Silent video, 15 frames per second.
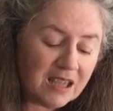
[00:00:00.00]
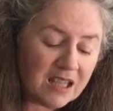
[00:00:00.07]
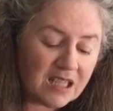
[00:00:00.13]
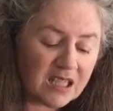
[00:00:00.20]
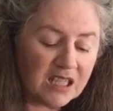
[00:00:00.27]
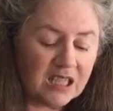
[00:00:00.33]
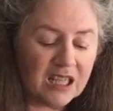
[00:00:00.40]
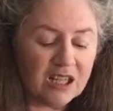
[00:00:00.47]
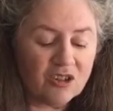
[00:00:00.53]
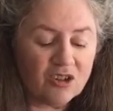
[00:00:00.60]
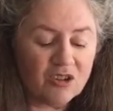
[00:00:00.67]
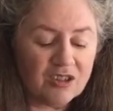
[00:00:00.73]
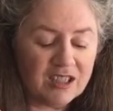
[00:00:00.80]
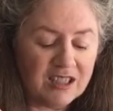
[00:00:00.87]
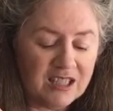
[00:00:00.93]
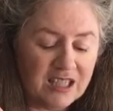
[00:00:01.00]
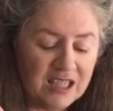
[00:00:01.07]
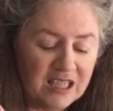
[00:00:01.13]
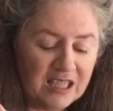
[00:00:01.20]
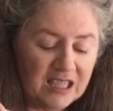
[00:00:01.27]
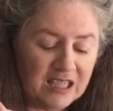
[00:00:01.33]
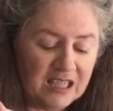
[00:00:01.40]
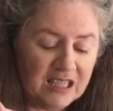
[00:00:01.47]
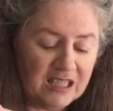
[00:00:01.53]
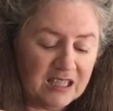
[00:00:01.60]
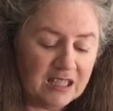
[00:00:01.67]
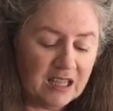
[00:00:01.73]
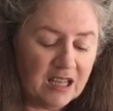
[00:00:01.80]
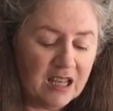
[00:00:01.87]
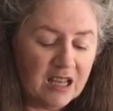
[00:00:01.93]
It's going to catch all the seeds.